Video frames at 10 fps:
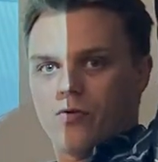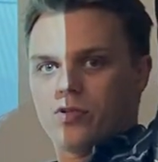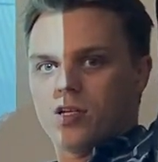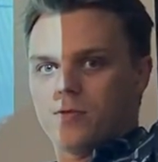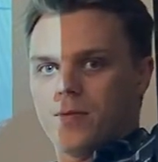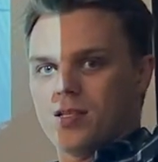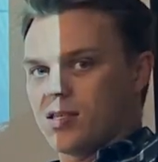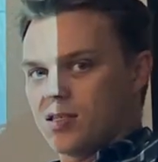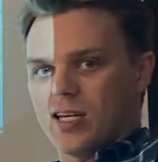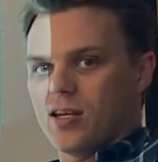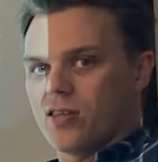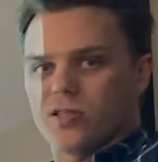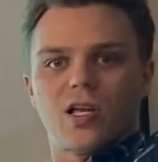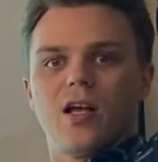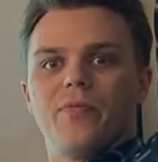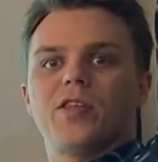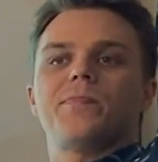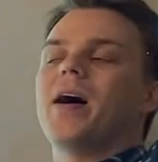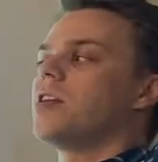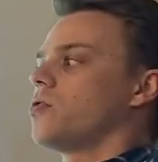which just means the zenith is the
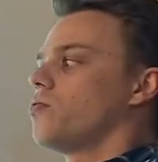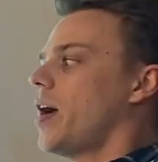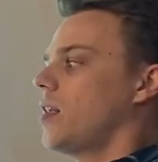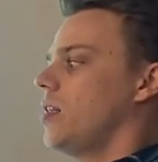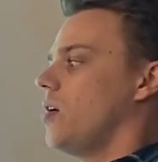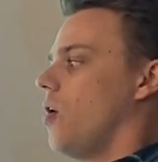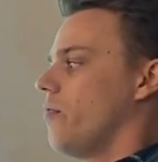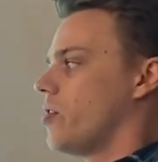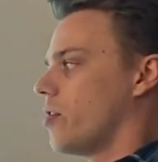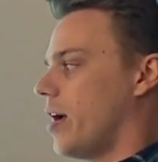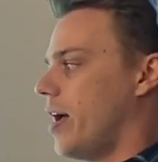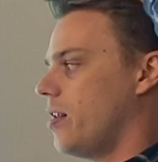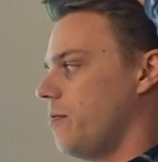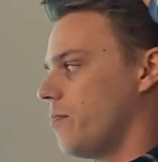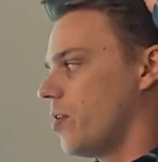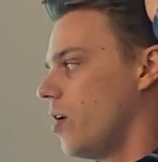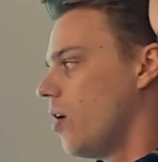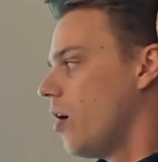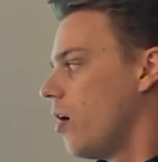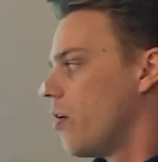spot directly over your head.
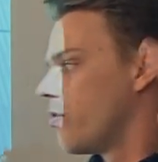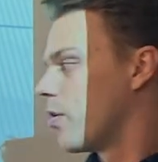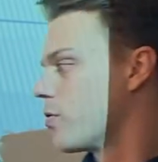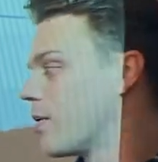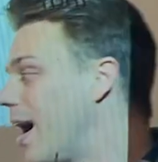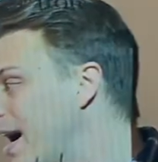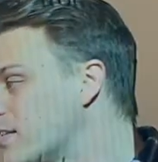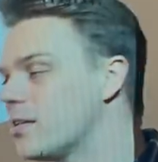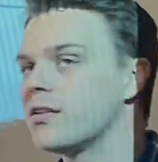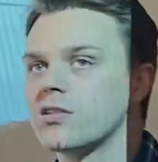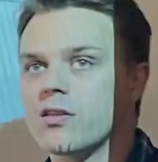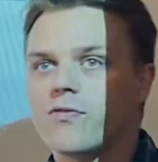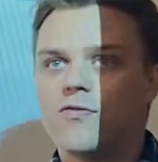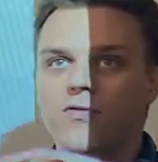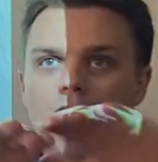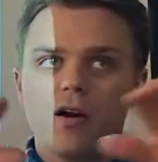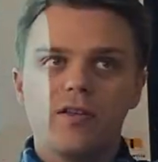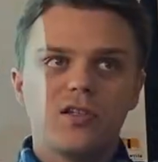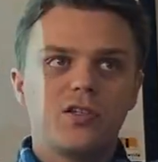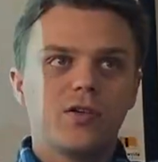The horizon is the
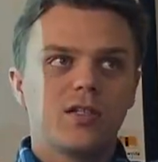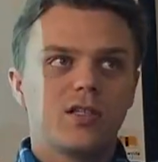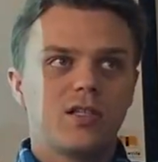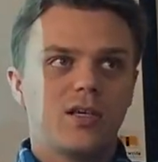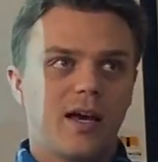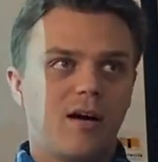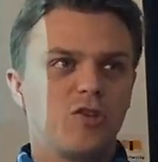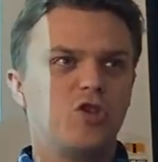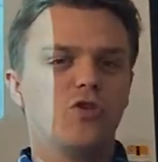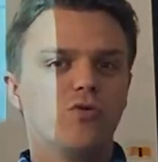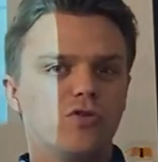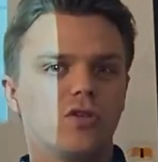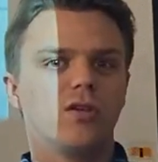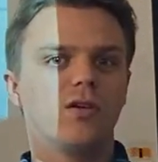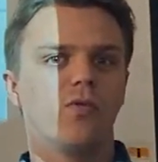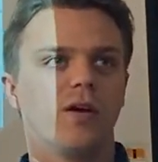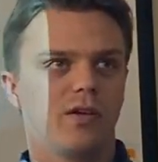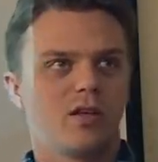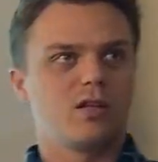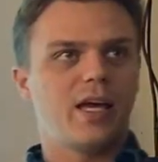farthest you can see out, usually where
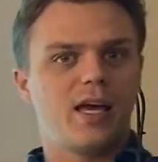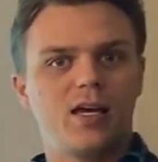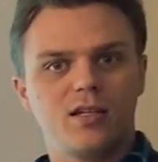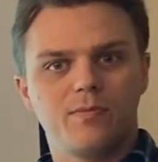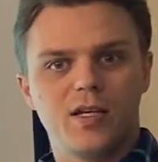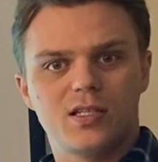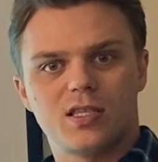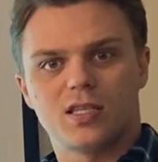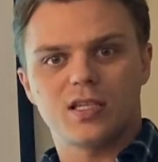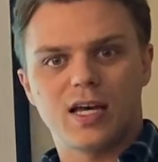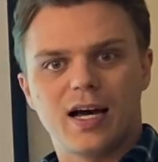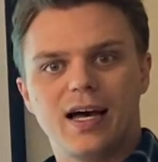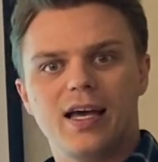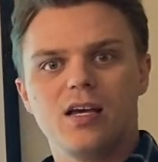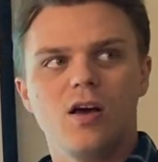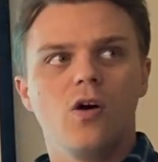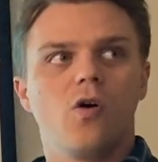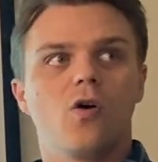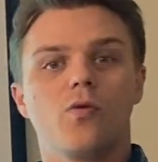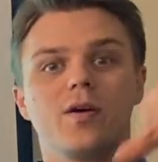the land meets the sky
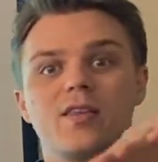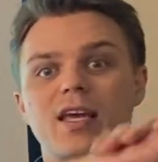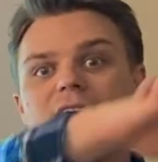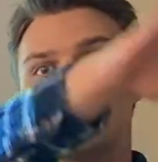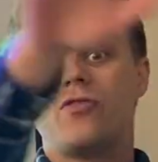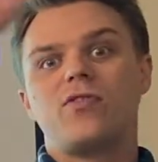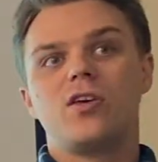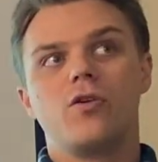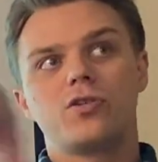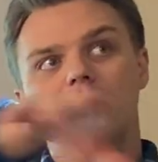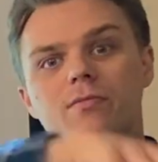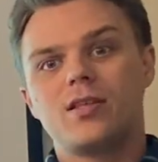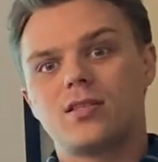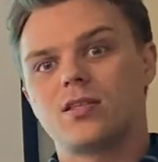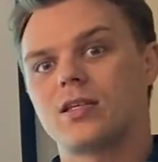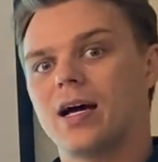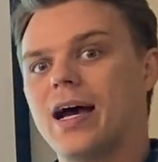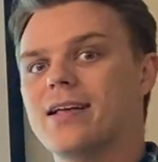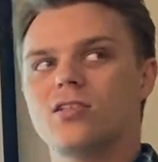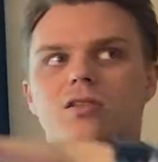or where the edge of the ocean meets the
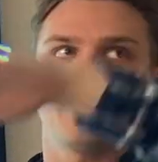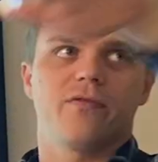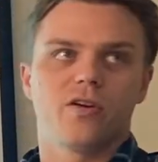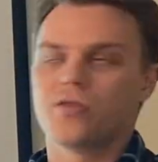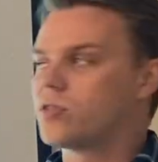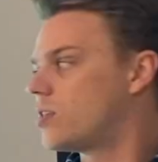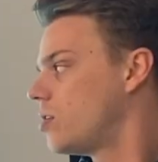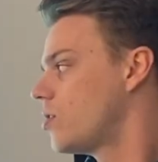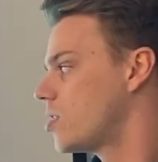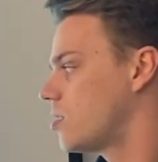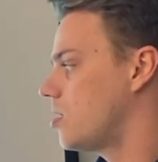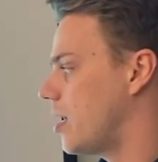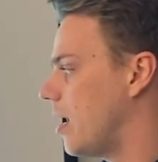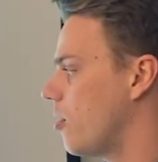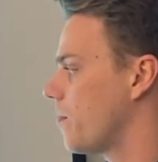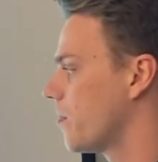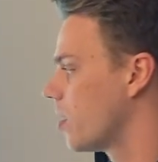sky. It's just the furthest that you can see out.